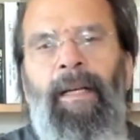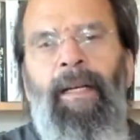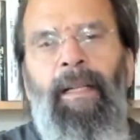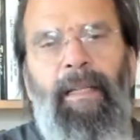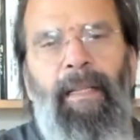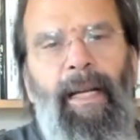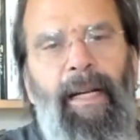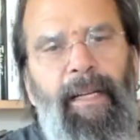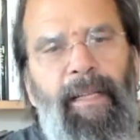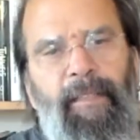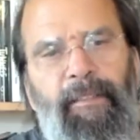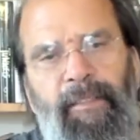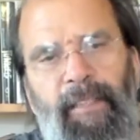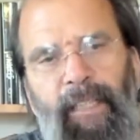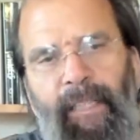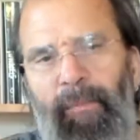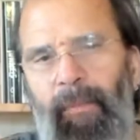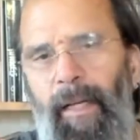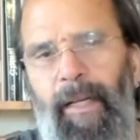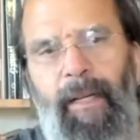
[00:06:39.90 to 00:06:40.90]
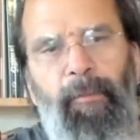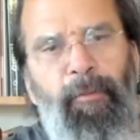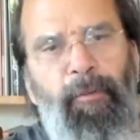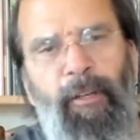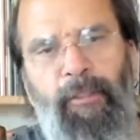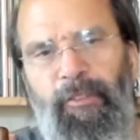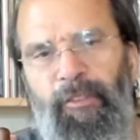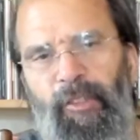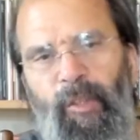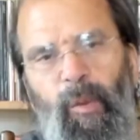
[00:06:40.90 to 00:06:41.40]
Ladies, anybody
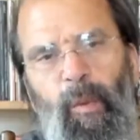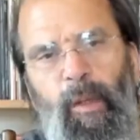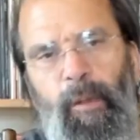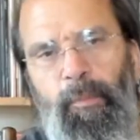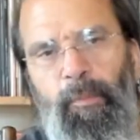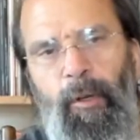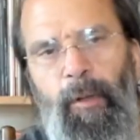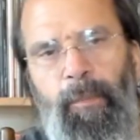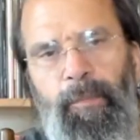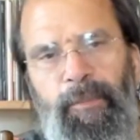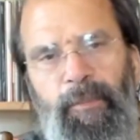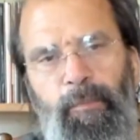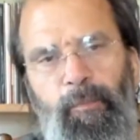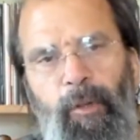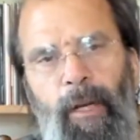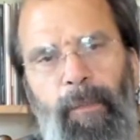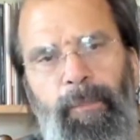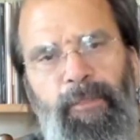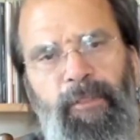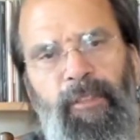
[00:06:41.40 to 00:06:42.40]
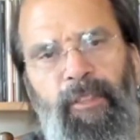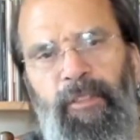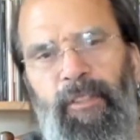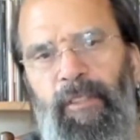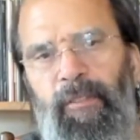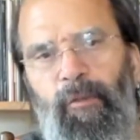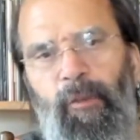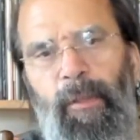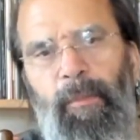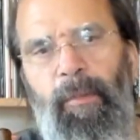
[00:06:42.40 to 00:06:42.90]
approaches you with a
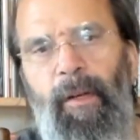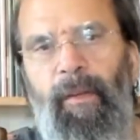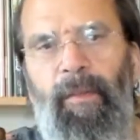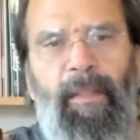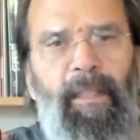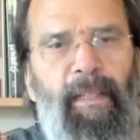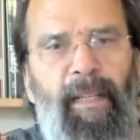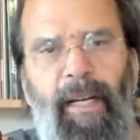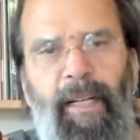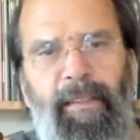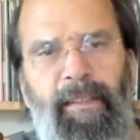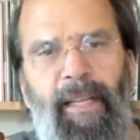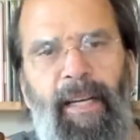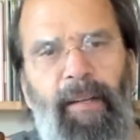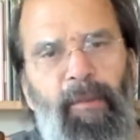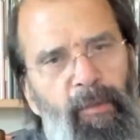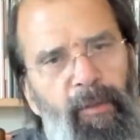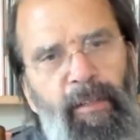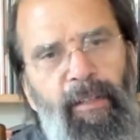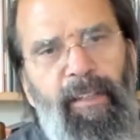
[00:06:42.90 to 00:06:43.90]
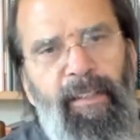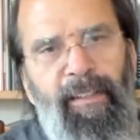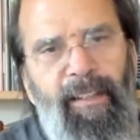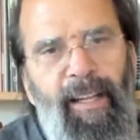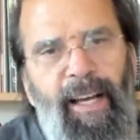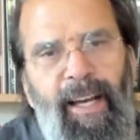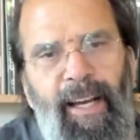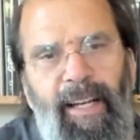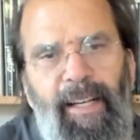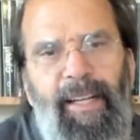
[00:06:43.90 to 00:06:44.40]
proposition remotely like that, run
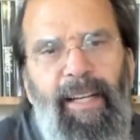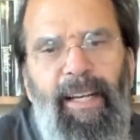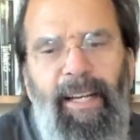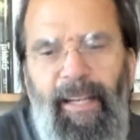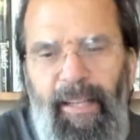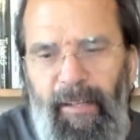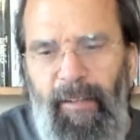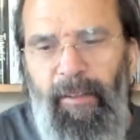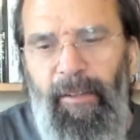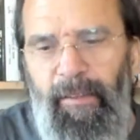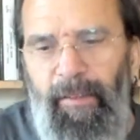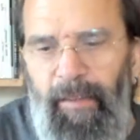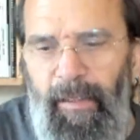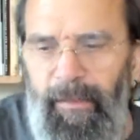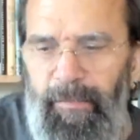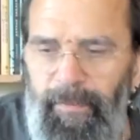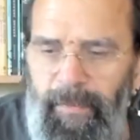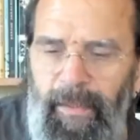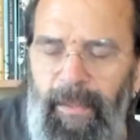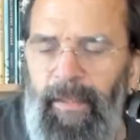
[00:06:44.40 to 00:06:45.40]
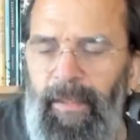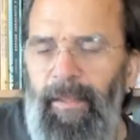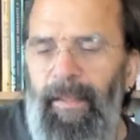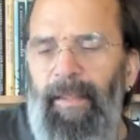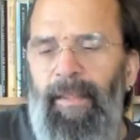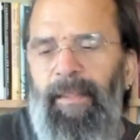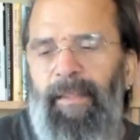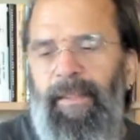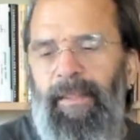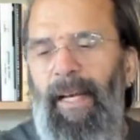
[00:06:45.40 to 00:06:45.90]
like hell.
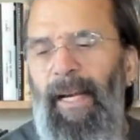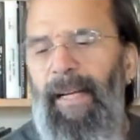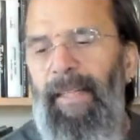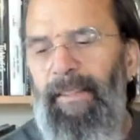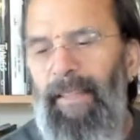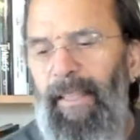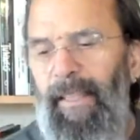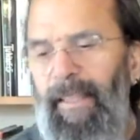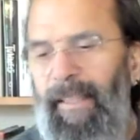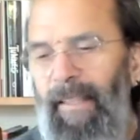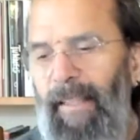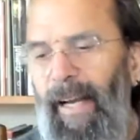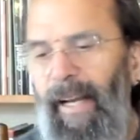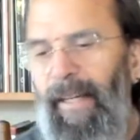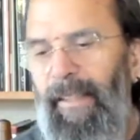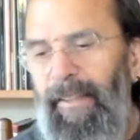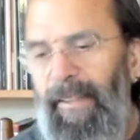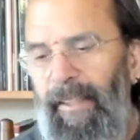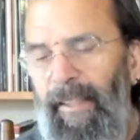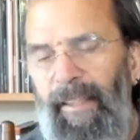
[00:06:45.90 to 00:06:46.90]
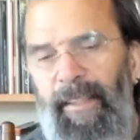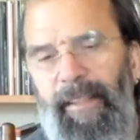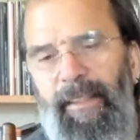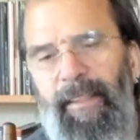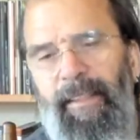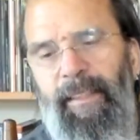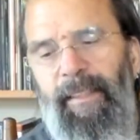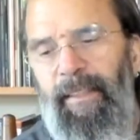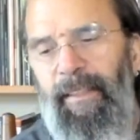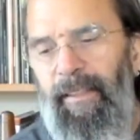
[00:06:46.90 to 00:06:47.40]

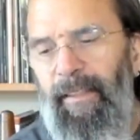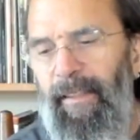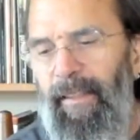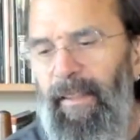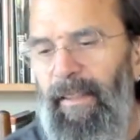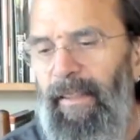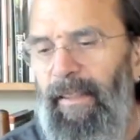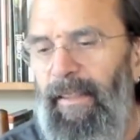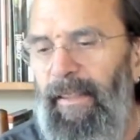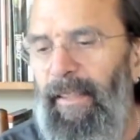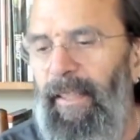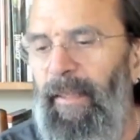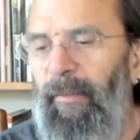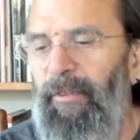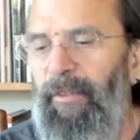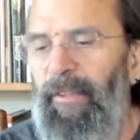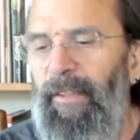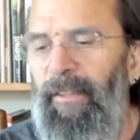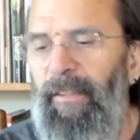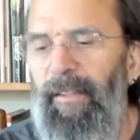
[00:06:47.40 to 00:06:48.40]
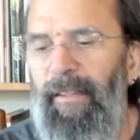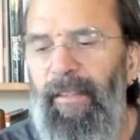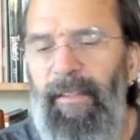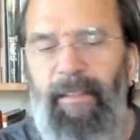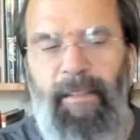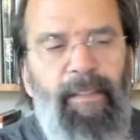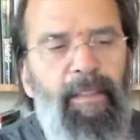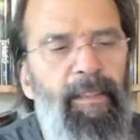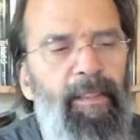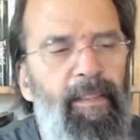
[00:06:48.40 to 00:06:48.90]
1919 Gibson
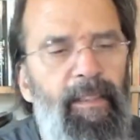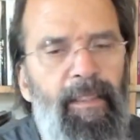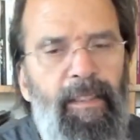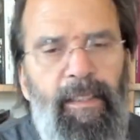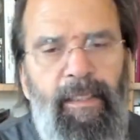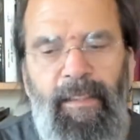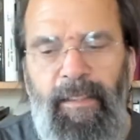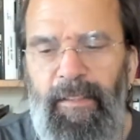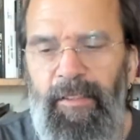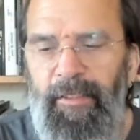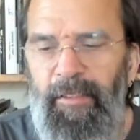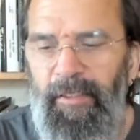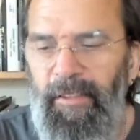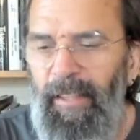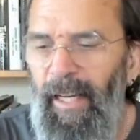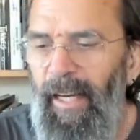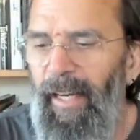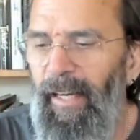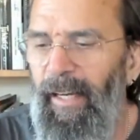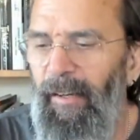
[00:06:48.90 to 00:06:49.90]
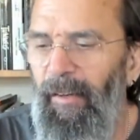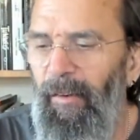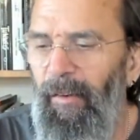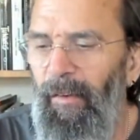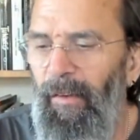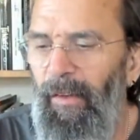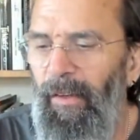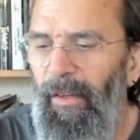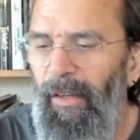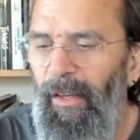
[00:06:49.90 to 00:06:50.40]

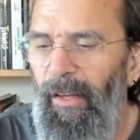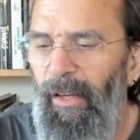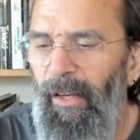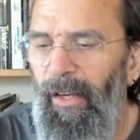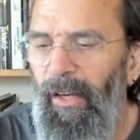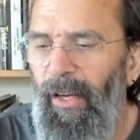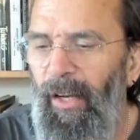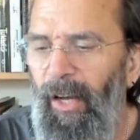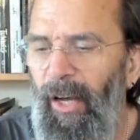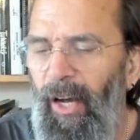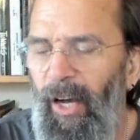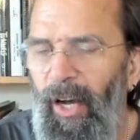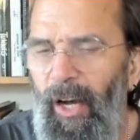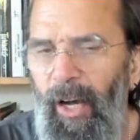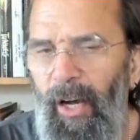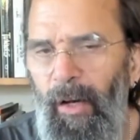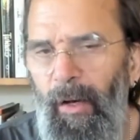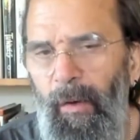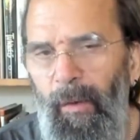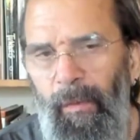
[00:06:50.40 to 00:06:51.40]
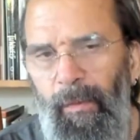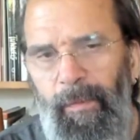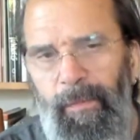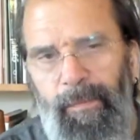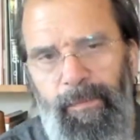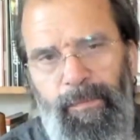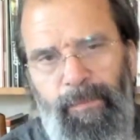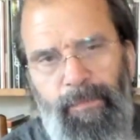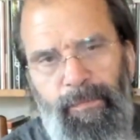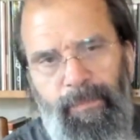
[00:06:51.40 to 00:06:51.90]
style O.
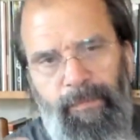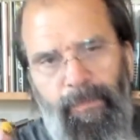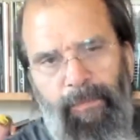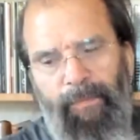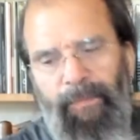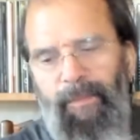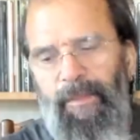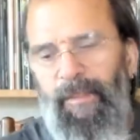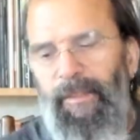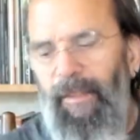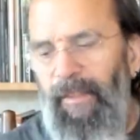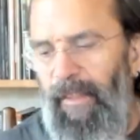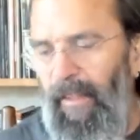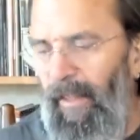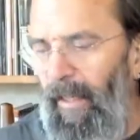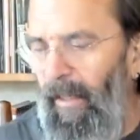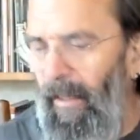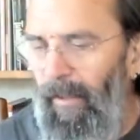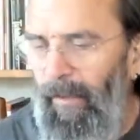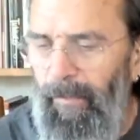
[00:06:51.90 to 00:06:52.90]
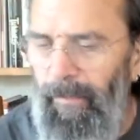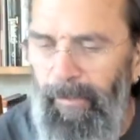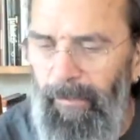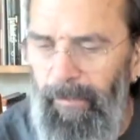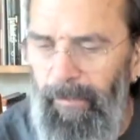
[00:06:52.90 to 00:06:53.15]
See y'all.